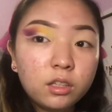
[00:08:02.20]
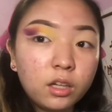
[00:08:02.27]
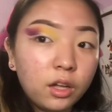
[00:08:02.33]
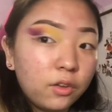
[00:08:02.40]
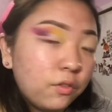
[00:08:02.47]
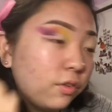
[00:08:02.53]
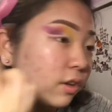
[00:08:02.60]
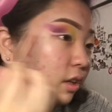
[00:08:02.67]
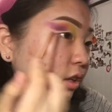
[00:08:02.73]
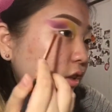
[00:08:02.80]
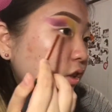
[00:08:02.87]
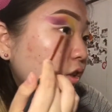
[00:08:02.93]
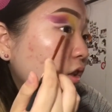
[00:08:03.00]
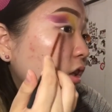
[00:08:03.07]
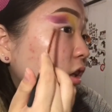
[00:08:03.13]
I
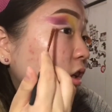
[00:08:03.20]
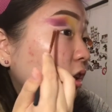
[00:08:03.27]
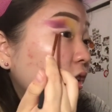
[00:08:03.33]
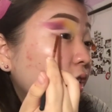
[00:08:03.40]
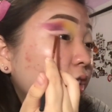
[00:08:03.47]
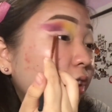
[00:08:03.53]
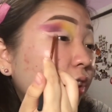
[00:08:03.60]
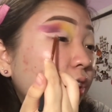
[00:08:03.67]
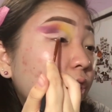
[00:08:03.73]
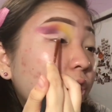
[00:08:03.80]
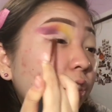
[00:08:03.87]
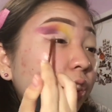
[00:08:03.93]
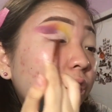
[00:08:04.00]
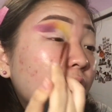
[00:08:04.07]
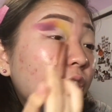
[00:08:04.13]
finished
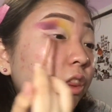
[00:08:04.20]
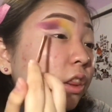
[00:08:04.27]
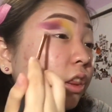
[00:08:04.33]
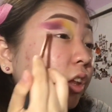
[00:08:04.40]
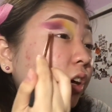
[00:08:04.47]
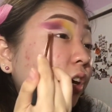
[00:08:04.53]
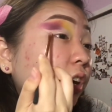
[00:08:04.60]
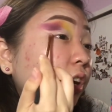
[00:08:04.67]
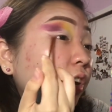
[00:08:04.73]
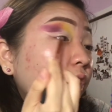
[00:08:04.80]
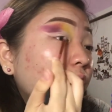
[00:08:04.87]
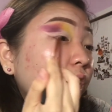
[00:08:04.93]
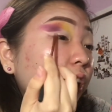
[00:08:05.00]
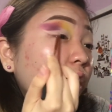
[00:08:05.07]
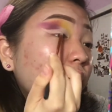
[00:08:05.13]
the
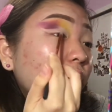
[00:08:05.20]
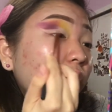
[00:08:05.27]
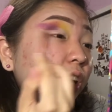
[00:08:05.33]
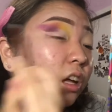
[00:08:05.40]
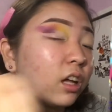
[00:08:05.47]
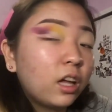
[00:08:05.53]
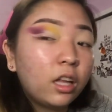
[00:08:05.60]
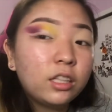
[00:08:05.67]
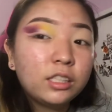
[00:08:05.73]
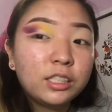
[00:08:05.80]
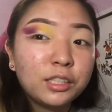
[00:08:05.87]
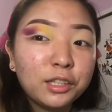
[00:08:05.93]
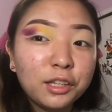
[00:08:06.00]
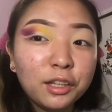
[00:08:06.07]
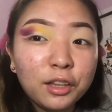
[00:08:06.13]

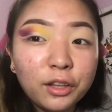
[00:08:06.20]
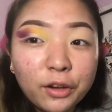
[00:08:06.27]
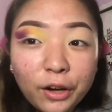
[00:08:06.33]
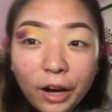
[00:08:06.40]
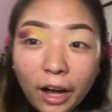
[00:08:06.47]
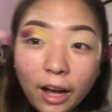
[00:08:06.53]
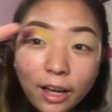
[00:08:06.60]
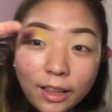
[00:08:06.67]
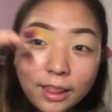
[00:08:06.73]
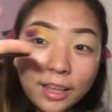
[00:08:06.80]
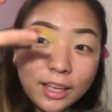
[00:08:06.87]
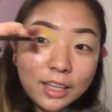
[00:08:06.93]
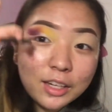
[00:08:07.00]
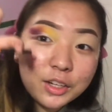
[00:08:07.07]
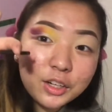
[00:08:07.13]
concealer
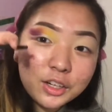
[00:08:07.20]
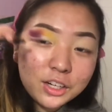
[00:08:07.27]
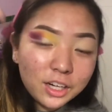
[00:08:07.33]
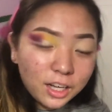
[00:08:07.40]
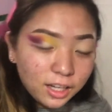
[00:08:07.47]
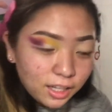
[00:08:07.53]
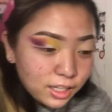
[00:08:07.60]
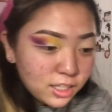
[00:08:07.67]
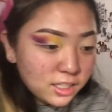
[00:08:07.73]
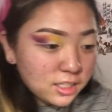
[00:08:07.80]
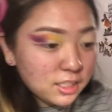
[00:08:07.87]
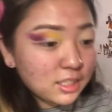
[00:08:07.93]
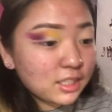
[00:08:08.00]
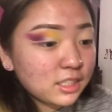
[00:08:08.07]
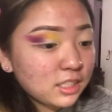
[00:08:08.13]
eyeliner, I guess,
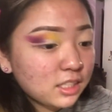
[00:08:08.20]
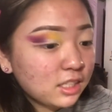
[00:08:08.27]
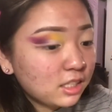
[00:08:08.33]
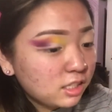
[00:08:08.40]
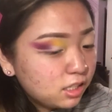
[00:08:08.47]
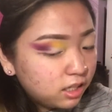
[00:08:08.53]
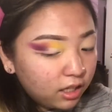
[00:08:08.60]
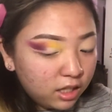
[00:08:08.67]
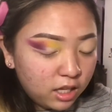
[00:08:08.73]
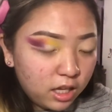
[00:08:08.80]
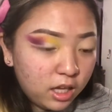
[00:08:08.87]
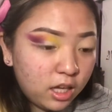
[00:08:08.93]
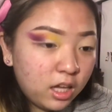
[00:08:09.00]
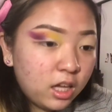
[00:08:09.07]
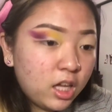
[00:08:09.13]

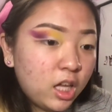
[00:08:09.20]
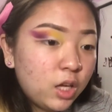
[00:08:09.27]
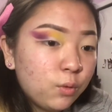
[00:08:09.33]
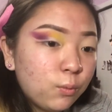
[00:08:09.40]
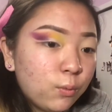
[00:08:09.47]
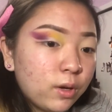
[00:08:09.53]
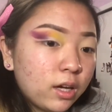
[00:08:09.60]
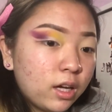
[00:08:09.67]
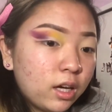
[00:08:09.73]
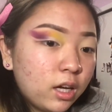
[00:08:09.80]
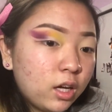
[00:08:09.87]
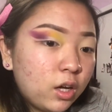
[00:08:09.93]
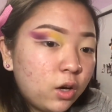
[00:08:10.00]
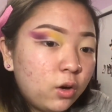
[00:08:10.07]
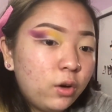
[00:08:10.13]
and we're gonna
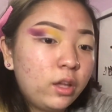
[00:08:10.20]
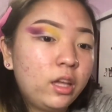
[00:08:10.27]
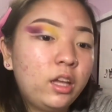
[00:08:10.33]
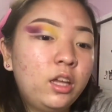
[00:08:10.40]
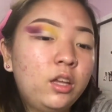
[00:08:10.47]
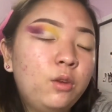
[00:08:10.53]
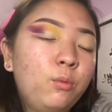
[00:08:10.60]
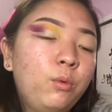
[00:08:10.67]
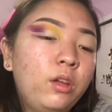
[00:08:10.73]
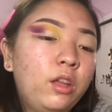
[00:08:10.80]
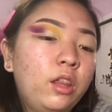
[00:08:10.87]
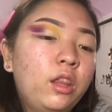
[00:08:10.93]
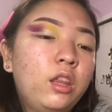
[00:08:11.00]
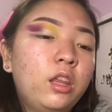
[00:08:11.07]
go in with